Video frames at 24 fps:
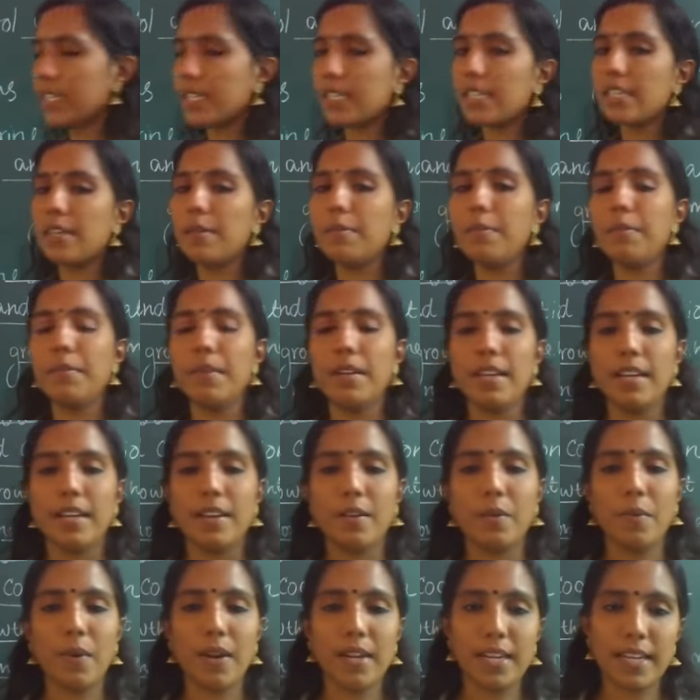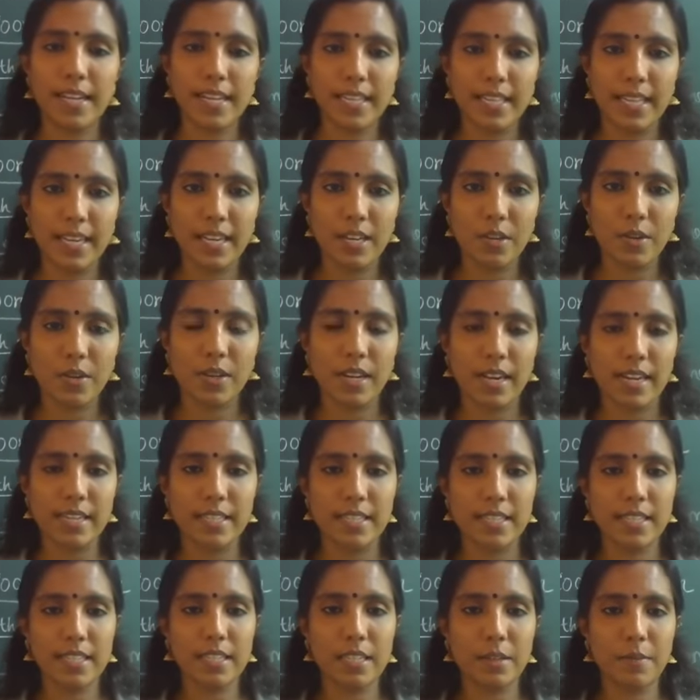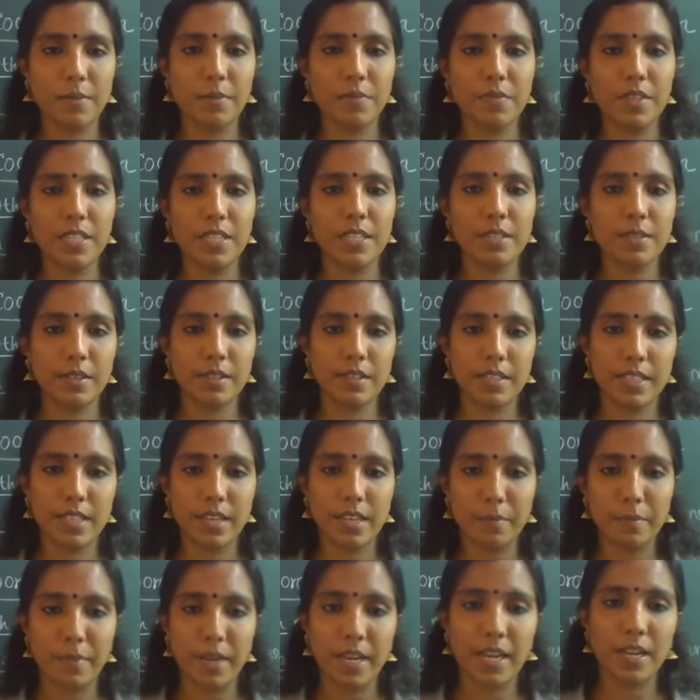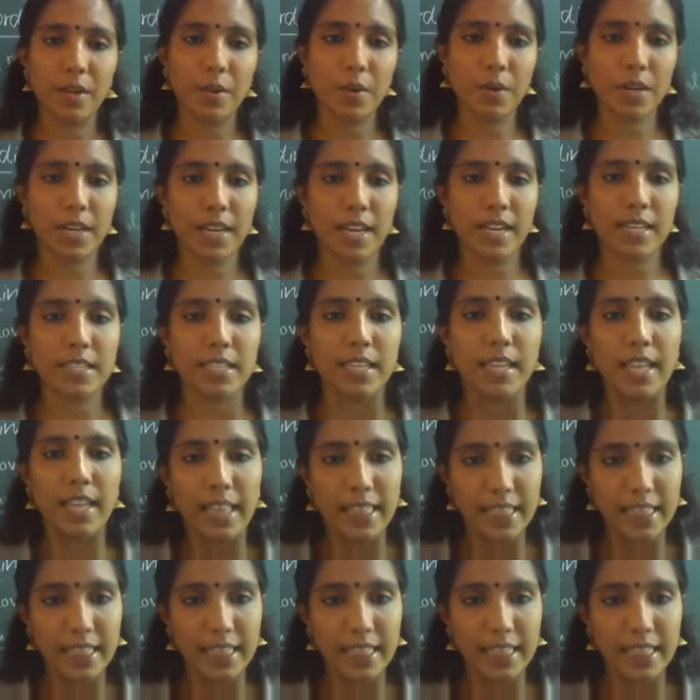system, what are the endocrine system, which is the main organs,